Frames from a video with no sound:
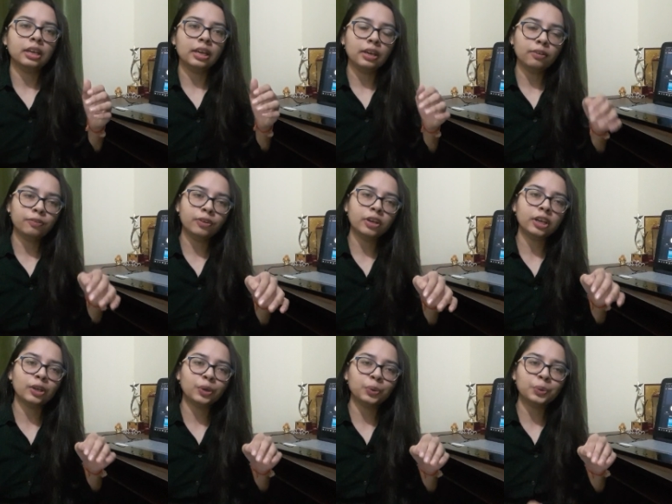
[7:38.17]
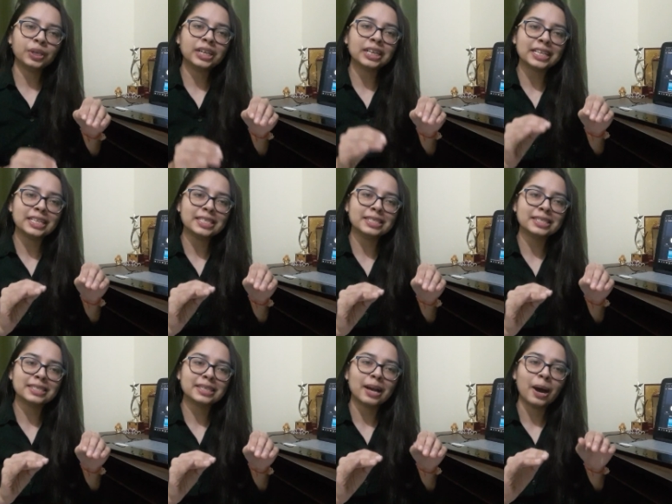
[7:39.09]
if a recruiter is
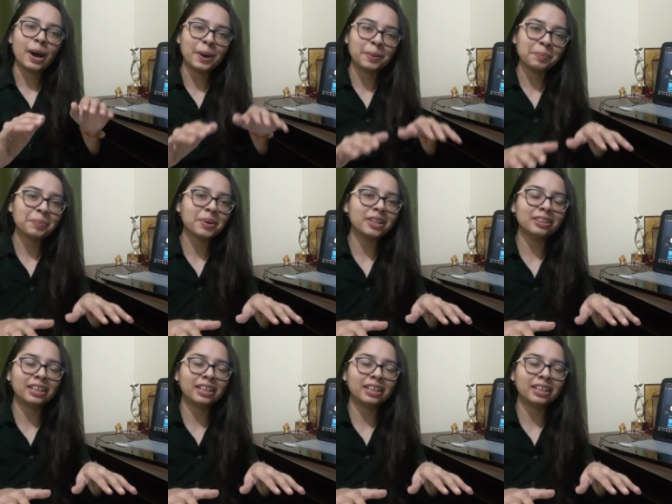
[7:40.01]
humble,